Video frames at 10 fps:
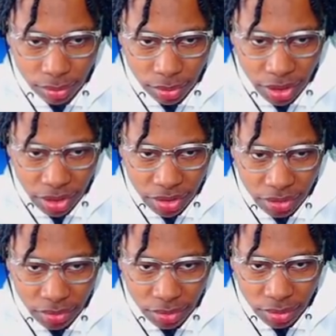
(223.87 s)
Can't
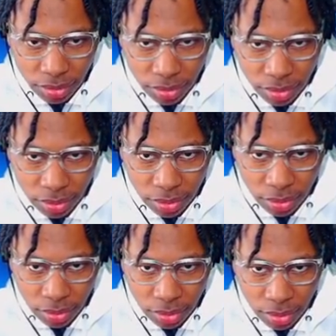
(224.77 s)
shoot.
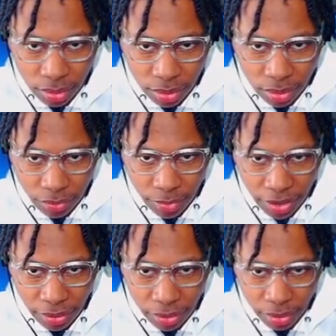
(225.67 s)
Rebound.
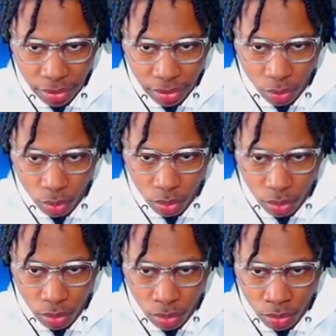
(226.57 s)
Ooh, ooh,
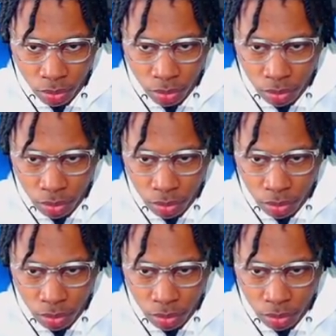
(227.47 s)
ooh, ooh.